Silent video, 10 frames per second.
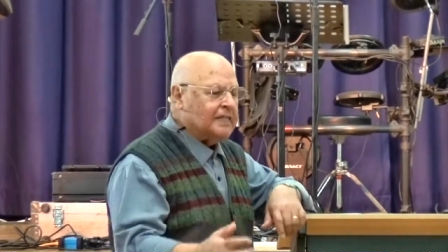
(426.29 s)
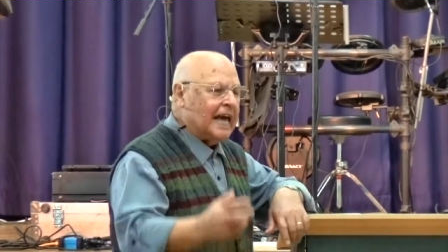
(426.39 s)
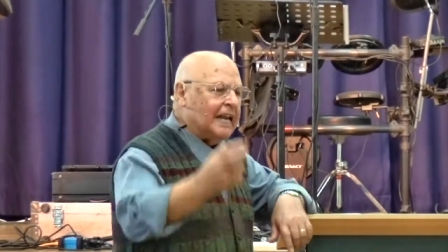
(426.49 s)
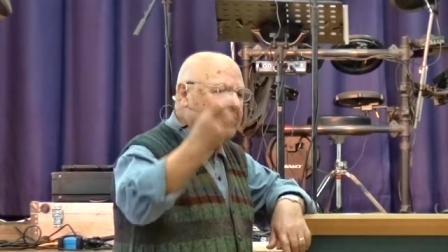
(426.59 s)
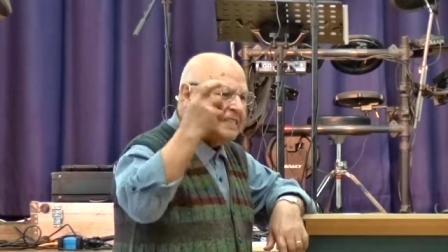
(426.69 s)

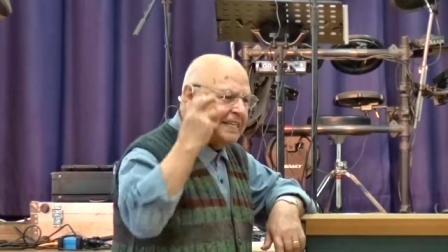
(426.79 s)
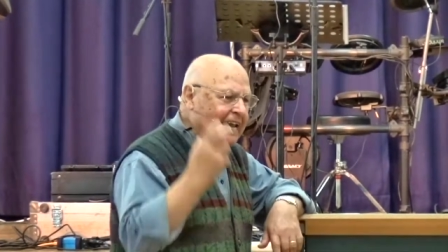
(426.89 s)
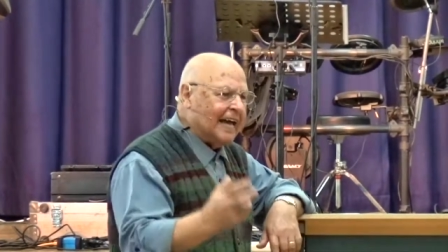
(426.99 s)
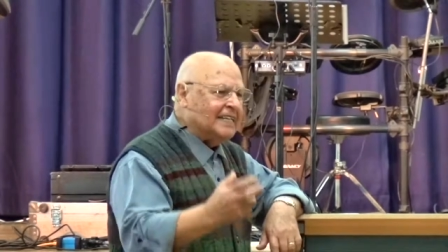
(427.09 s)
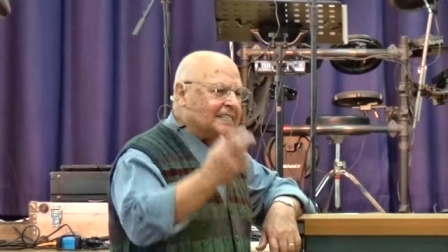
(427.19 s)
That is
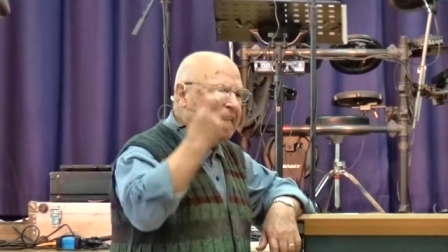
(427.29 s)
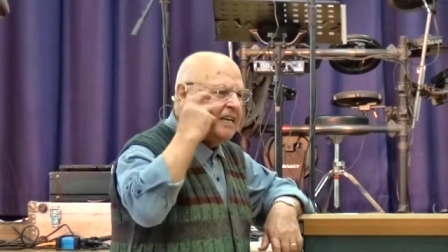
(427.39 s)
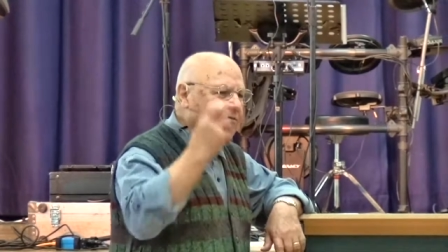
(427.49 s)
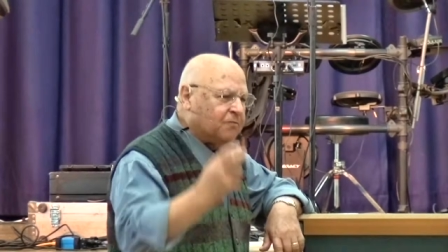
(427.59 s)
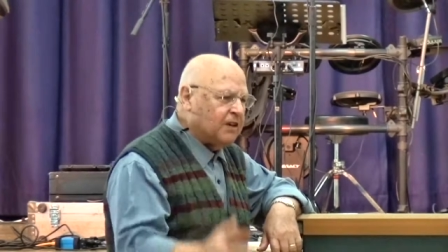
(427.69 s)

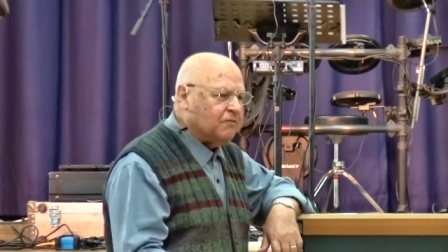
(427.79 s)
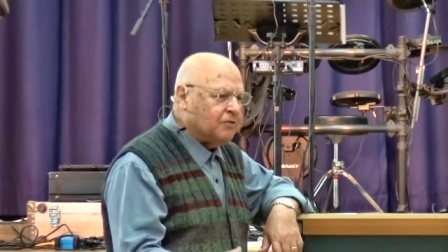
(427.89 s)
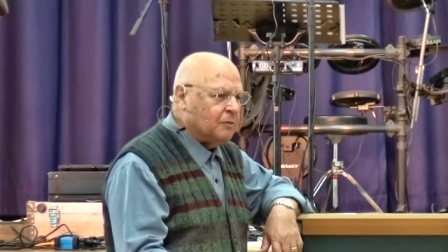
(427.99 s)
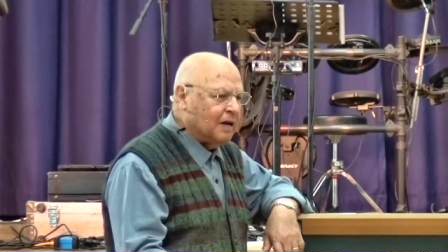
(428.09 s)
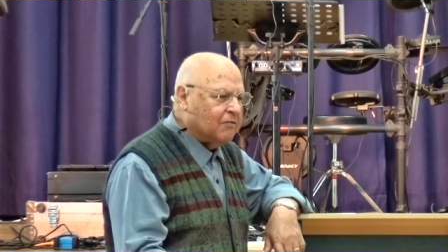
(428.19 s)

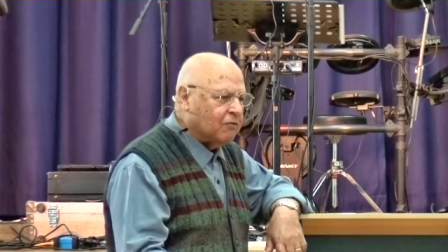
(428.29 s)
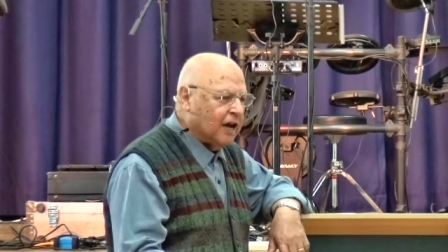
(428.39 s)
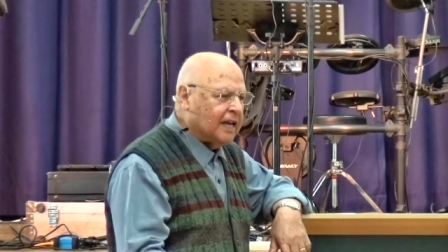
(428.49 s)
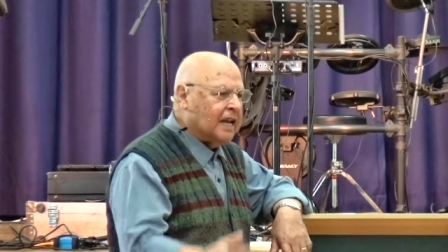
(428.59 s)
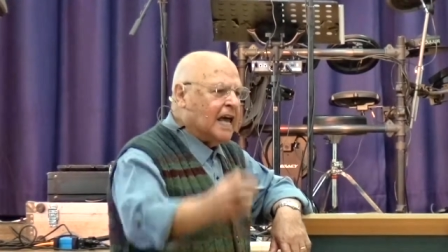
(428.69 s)
1950, my
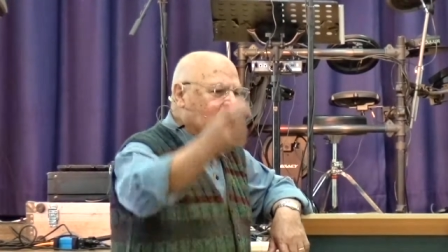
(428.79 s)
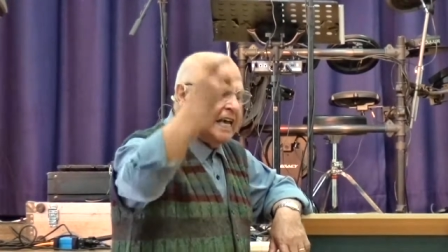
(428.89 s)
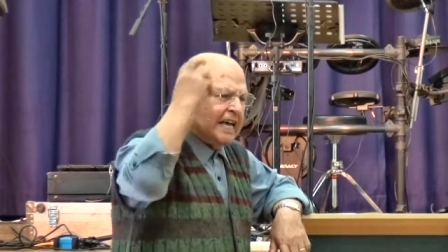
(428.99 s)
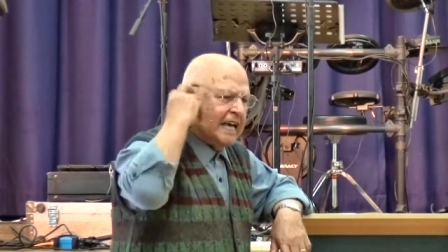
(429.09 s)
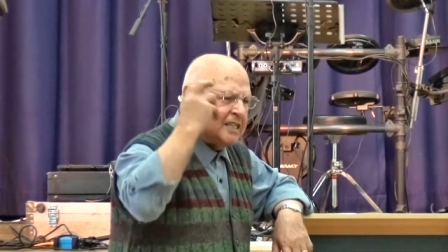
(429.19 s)
friend.
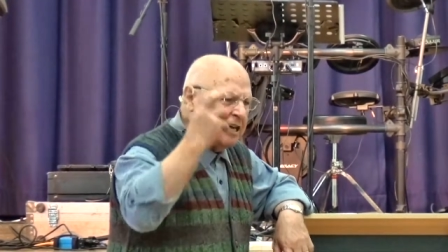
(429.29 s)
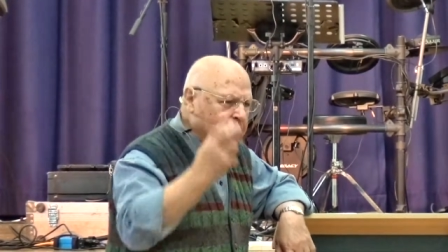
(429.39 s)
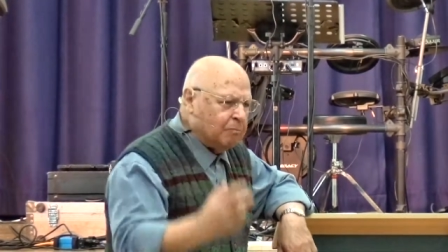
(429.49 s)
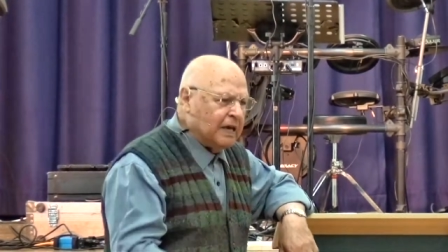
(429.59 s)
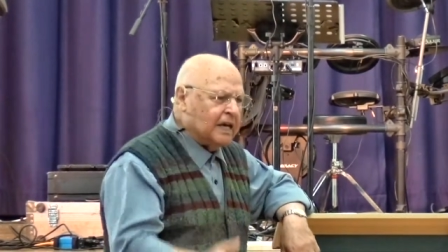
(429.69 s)
He had the
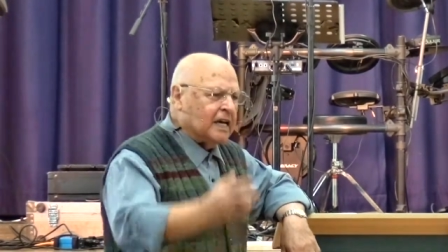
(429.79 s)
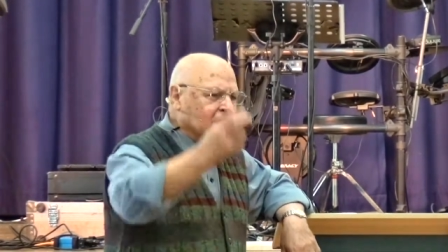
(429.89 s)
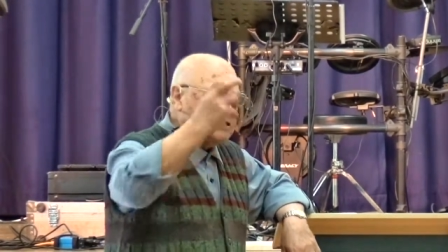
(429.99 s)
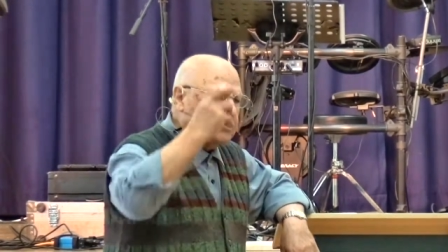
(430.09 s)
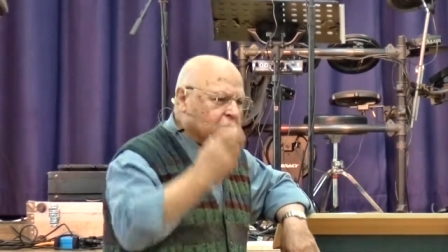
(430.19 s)

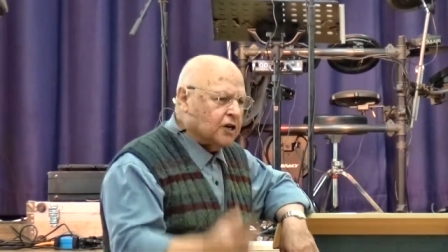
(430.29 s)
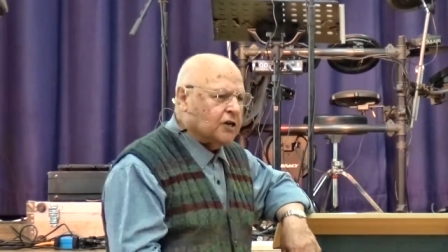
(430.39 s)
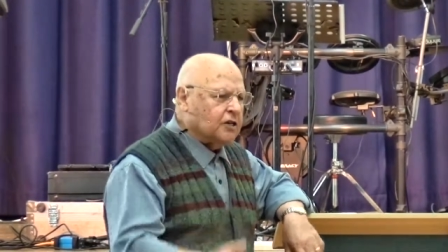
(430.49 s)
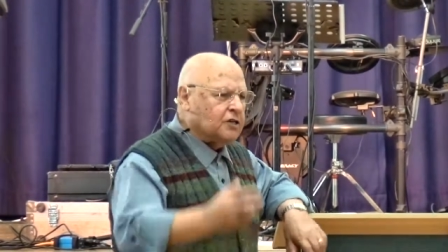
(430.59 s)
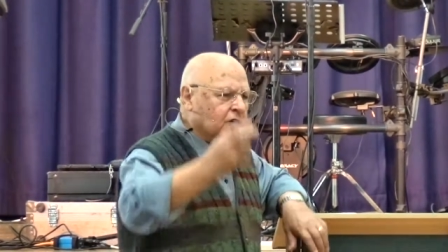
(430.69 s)
biggest
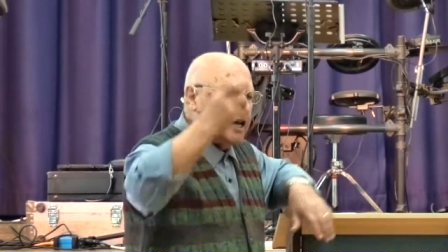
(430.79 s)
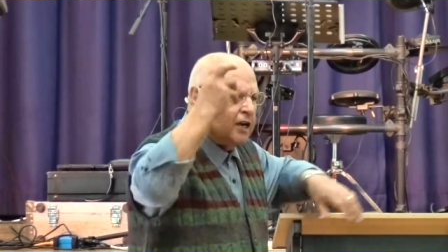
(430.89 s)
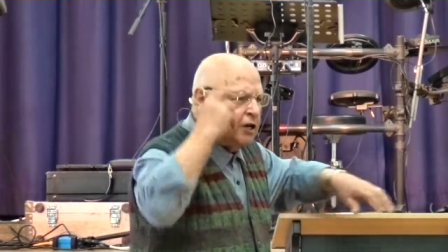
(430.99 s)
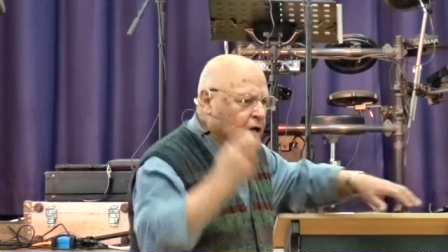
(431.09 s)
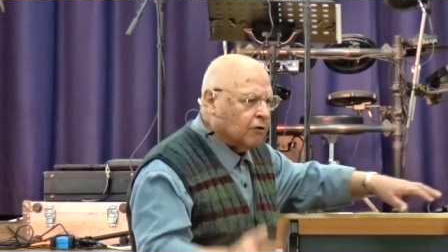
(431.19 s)
church
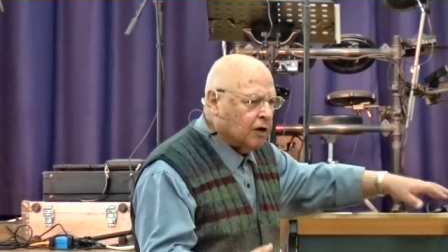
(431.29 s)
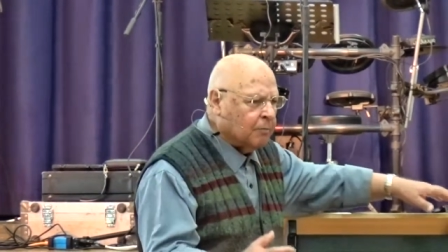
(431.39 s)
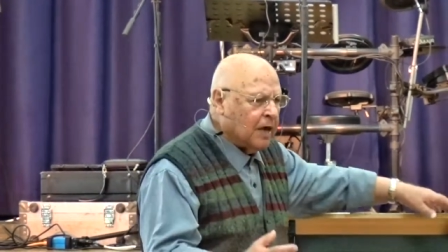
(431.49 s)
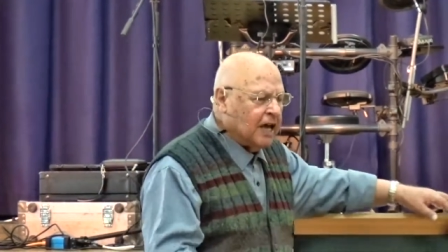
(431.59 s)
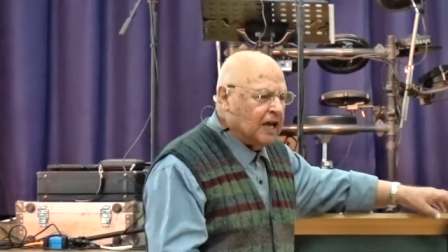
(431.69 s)
in Europe,